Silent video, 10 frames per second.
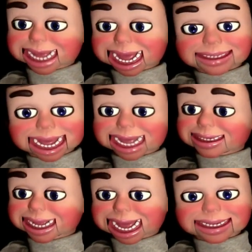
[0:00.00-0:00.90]
really see it,
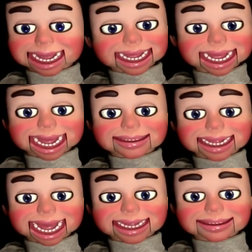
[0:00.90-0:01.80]
but something's
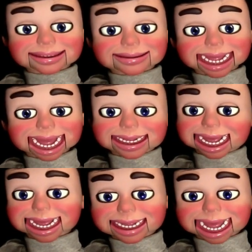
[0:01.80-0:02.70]
happened. Some
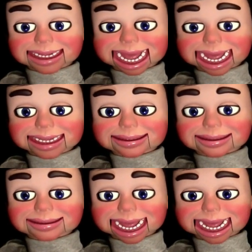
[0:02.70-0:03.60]
things are distorted
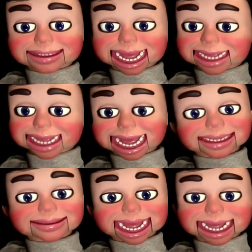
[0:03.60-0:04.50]
in our
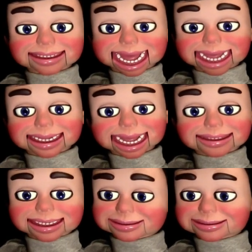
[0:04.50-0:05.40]
little flower and
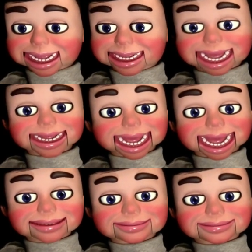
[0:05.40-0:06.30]
bugs image
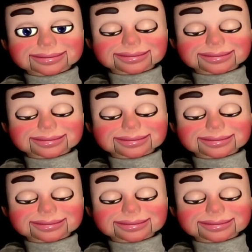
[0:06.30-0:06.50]
here.